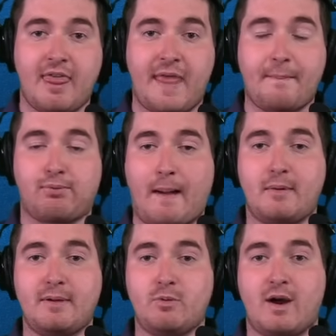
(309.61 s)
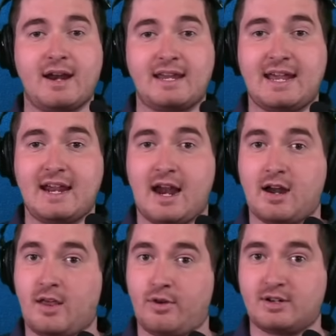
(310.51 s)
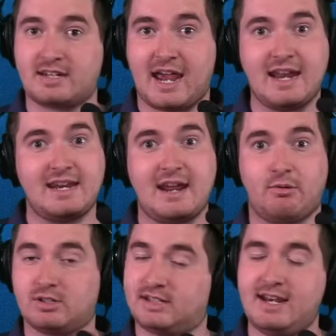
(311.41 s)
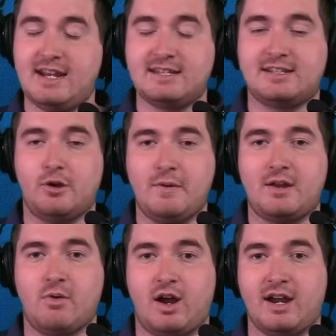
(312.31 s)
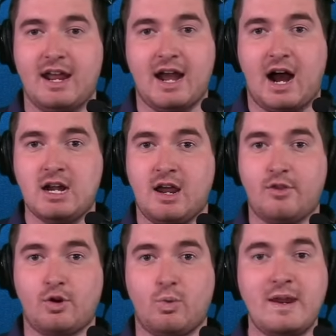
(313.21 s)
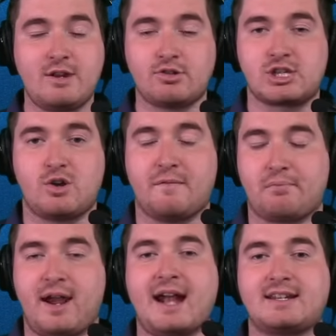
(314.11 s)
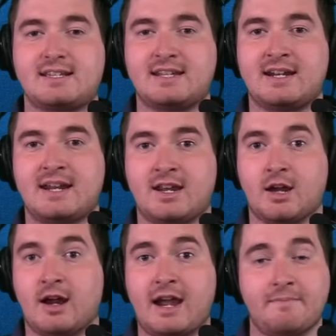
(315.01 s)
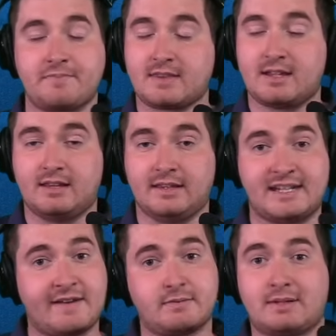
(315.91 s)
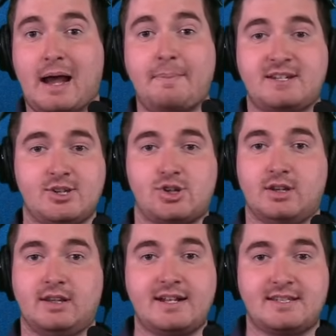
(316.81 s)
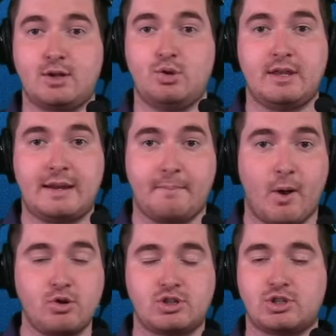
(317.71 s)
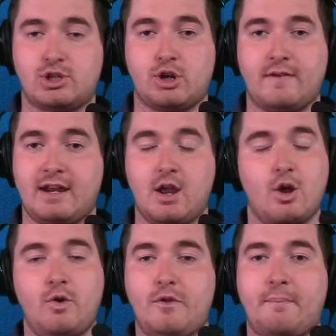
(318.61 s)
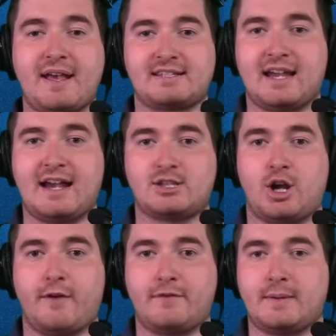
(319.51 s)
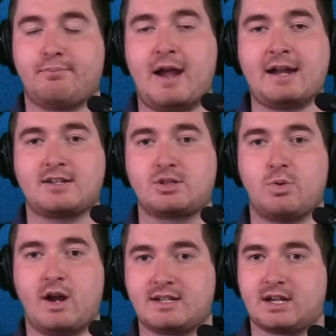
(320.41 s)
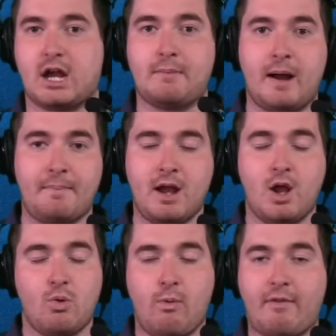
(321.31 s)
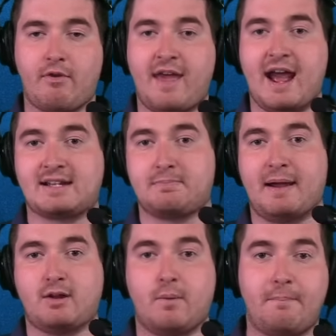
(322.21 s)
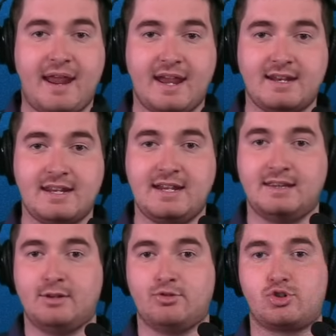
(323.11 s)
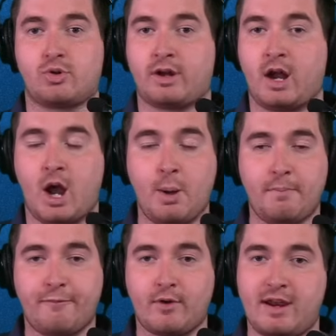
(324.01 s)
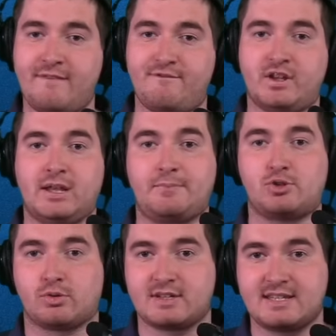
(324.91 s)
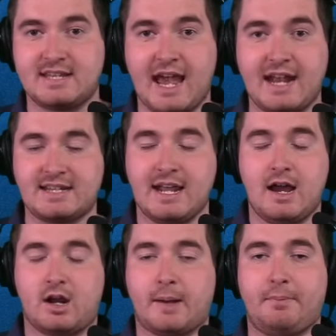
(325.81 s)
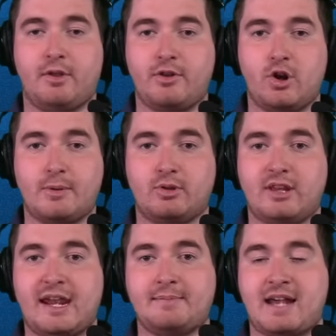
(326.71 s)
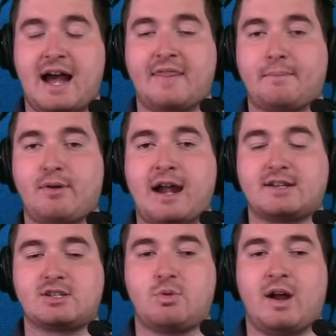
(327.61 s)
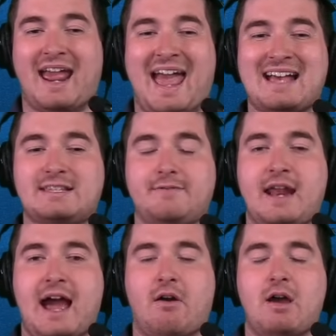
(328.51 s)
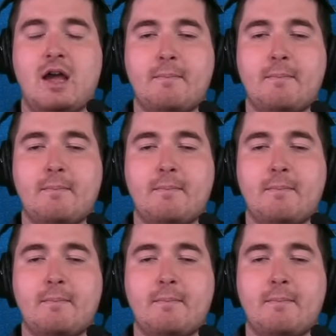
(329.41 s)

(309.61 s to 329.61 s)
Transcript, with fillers: They probably want to get another 10 day, well, it's 10 days until week one, another week or so of practice in and go, all right, let's have some competition. Let's see who the most deserving, who the best guys are from the practice squad to come up, whether that's Michael Bandy, Lil'Jordan Humphrey, Phillip Dorsett, a couple of the notable names on the practice squad as of now.